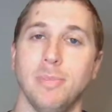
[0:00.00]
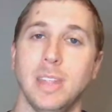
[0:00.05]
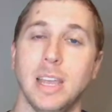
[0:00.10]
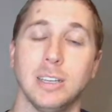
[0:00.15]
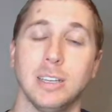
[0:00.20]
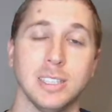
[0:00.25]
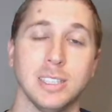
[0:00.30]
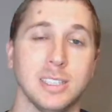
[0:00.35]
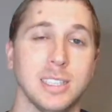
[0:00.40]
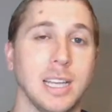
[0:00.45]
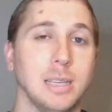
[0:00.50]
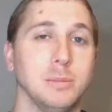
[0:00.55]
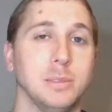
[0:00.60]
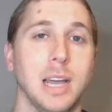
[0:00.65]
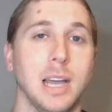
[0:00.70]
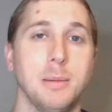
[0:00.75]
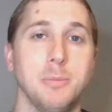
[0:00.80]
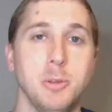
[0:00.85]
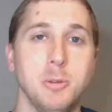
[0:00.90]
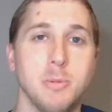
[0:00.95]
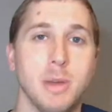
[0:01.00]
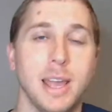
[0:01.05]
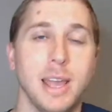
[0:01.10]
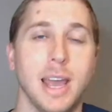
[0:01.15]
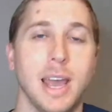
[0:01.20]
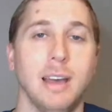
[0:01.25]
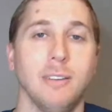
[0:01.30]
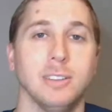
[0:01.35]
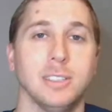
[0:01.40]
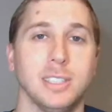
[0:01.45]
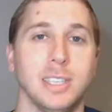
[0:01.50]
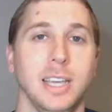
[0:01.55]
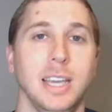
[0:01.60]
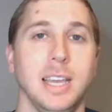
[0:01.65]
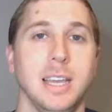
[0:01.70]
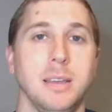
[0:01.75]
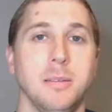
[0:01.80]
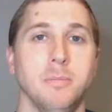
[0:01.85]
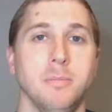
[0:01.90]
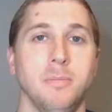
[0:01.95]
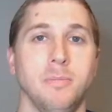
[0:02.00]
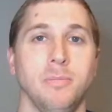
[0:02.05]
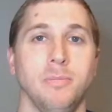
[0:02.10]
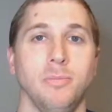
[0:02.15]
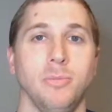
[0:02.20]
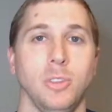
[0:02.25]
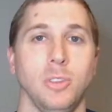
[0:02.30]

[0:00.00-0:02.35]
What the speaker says: Now, at the same time, you may have a team.